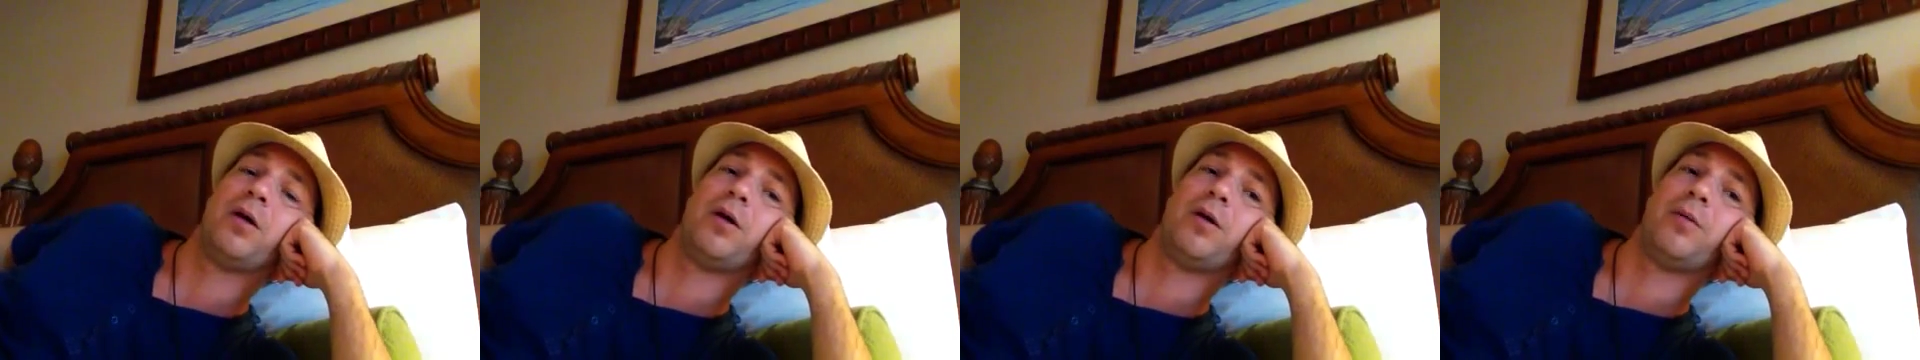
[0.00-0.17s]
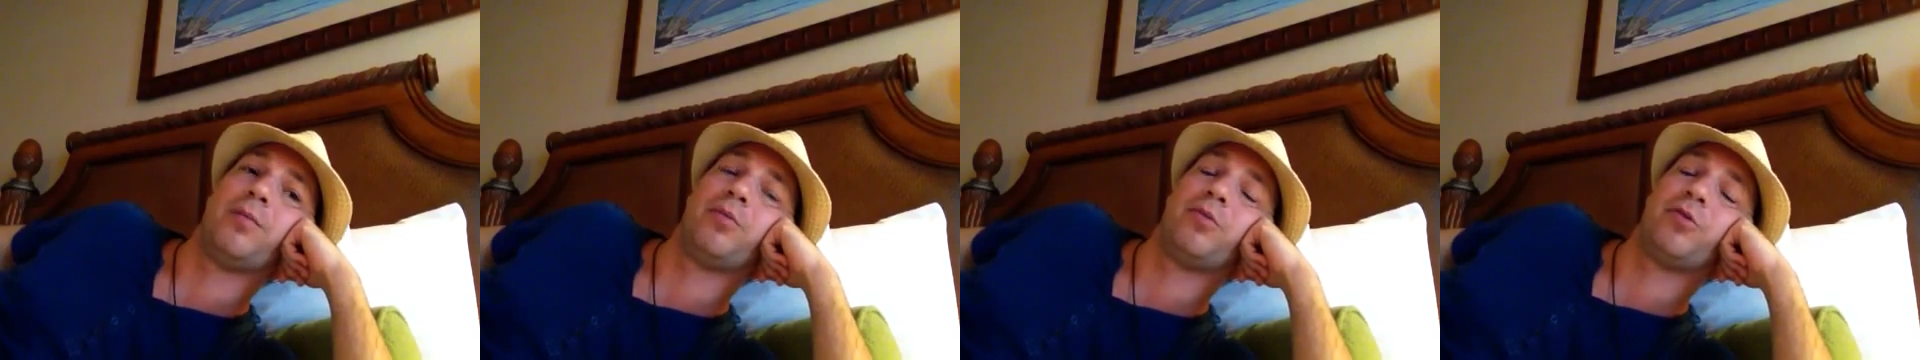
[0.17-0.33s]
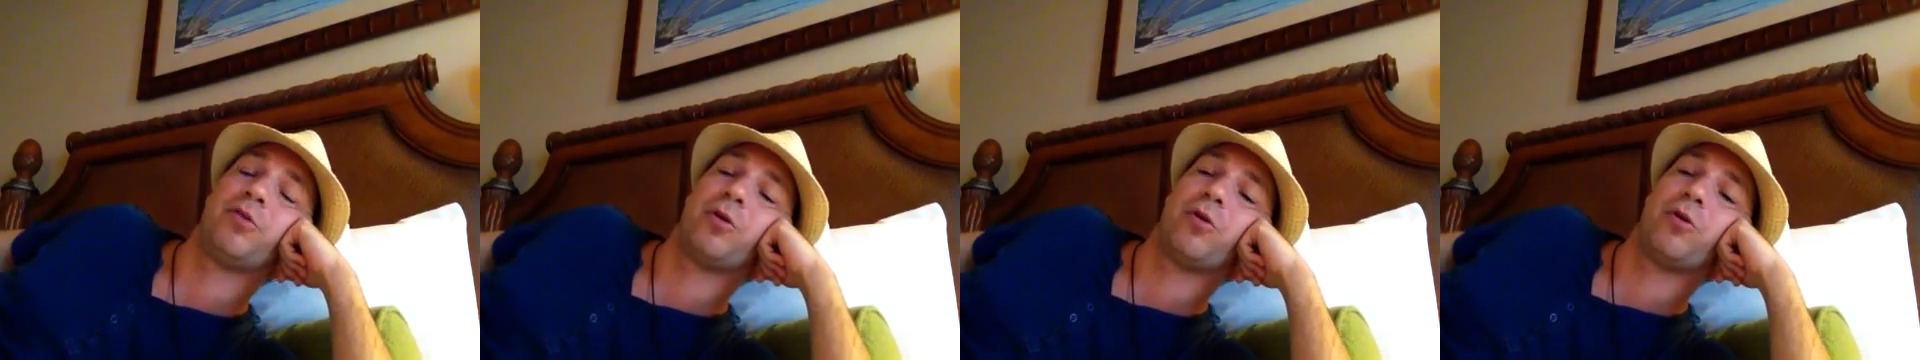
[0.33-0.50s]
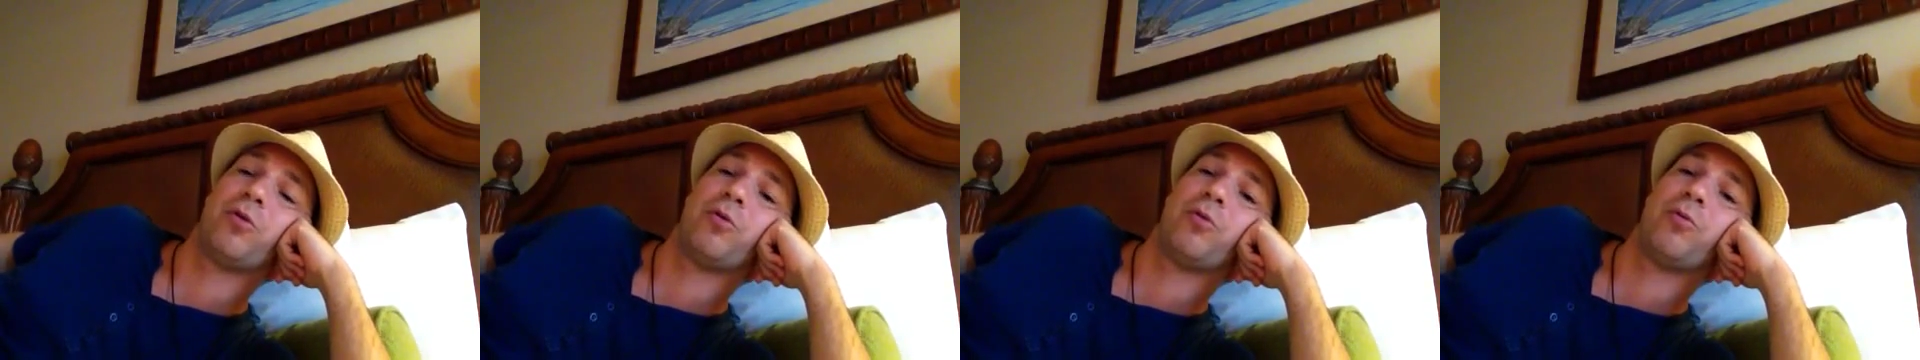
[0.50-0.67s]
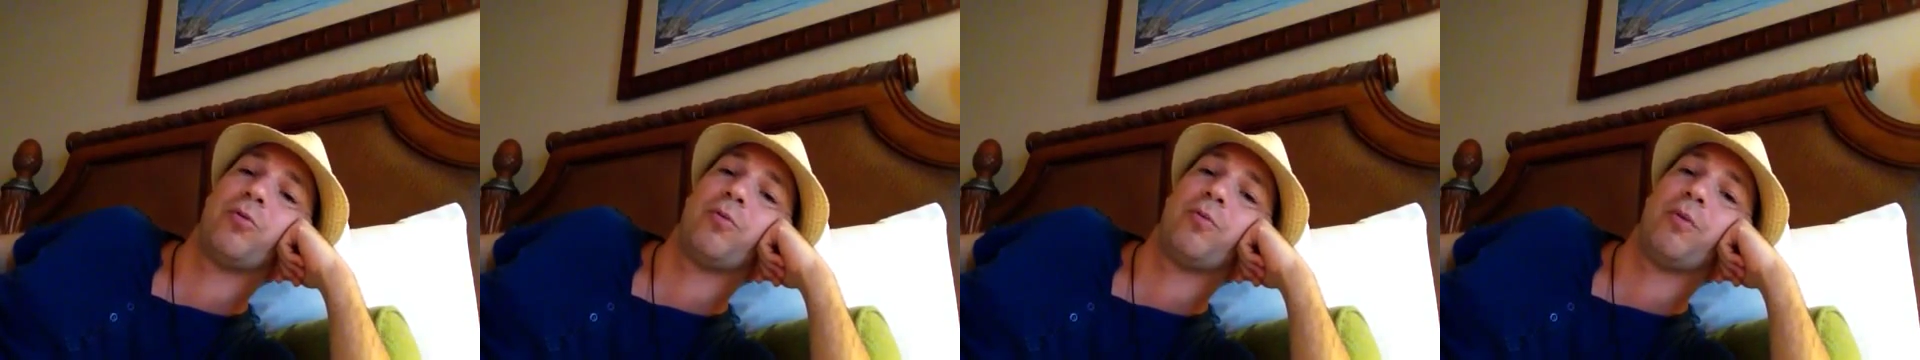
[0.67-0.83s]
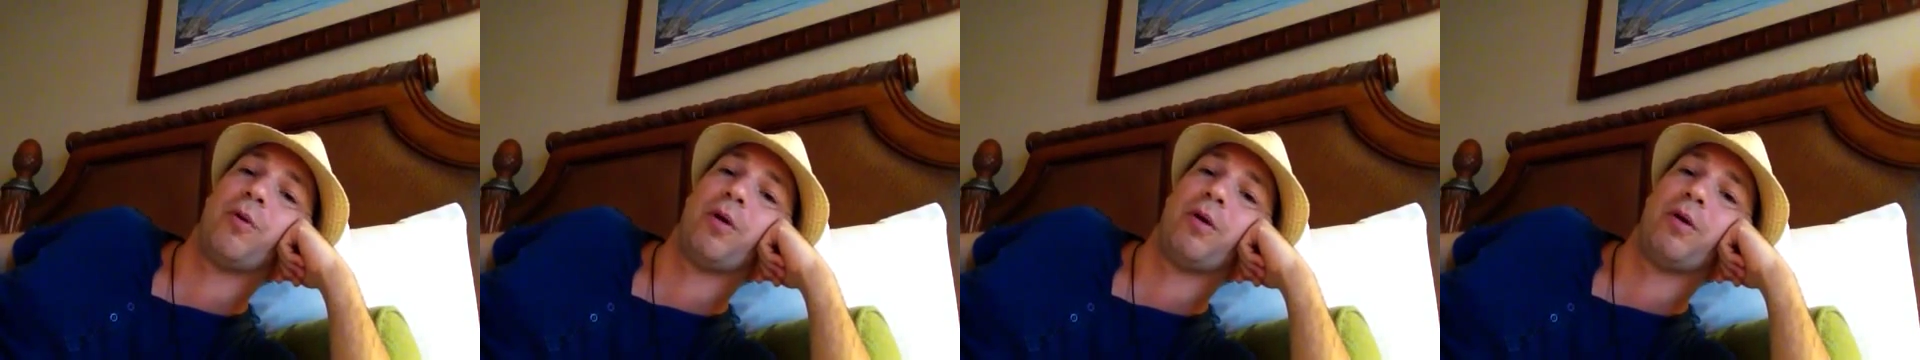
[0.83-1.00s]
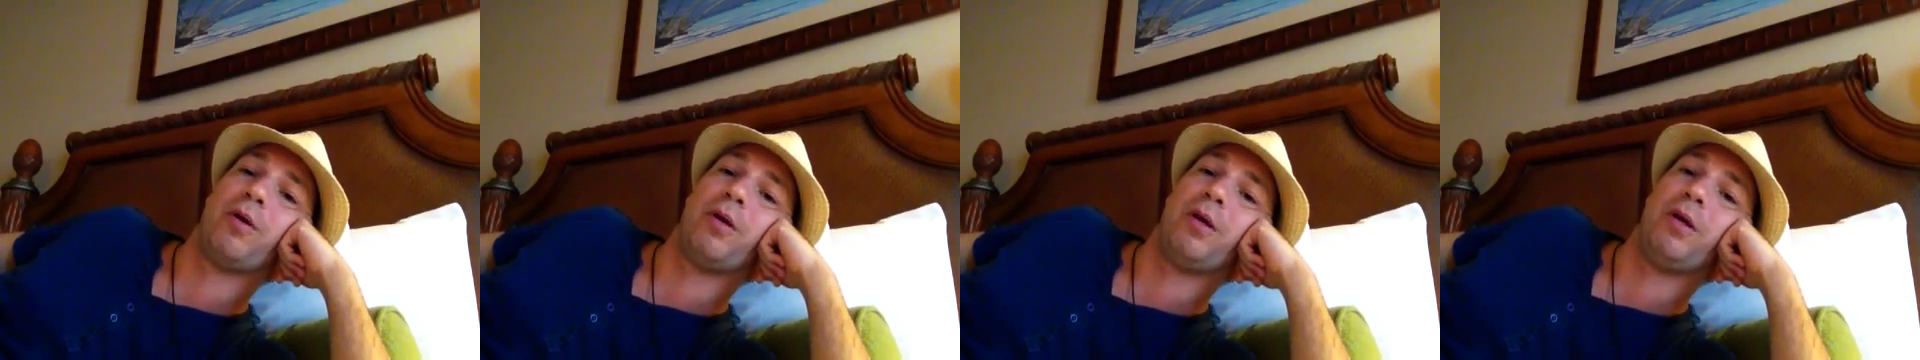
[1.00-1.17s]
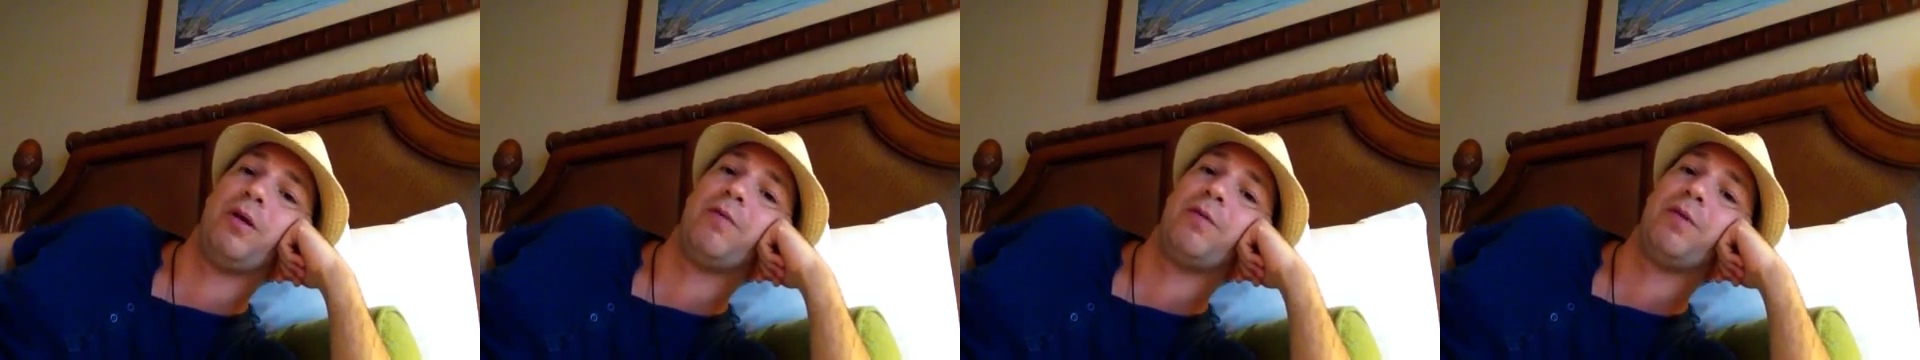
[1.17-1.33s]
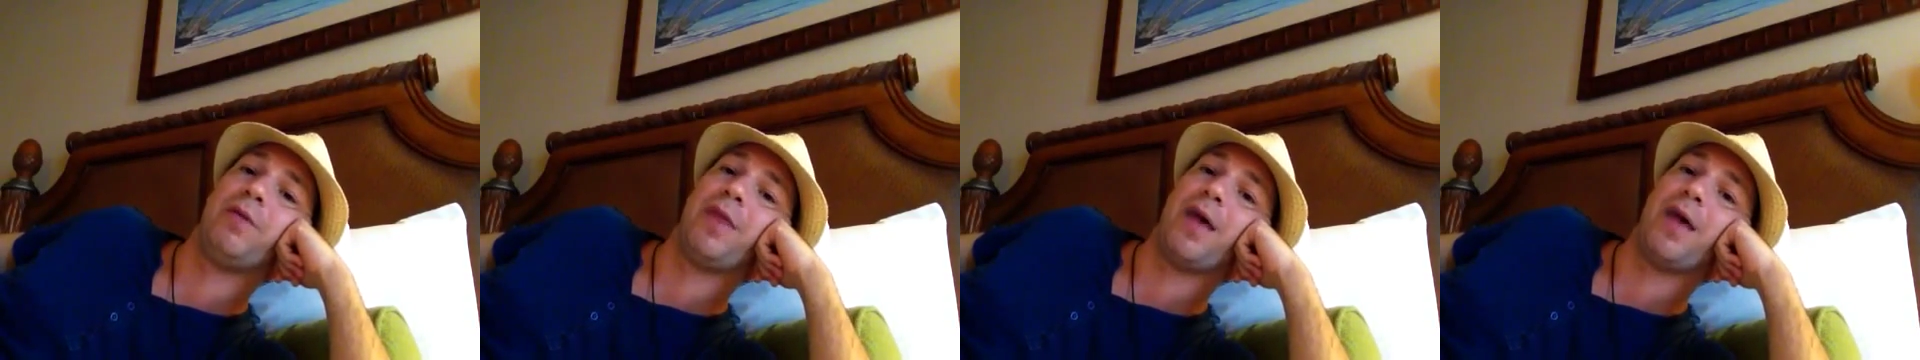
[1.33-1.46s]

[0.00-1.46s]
So even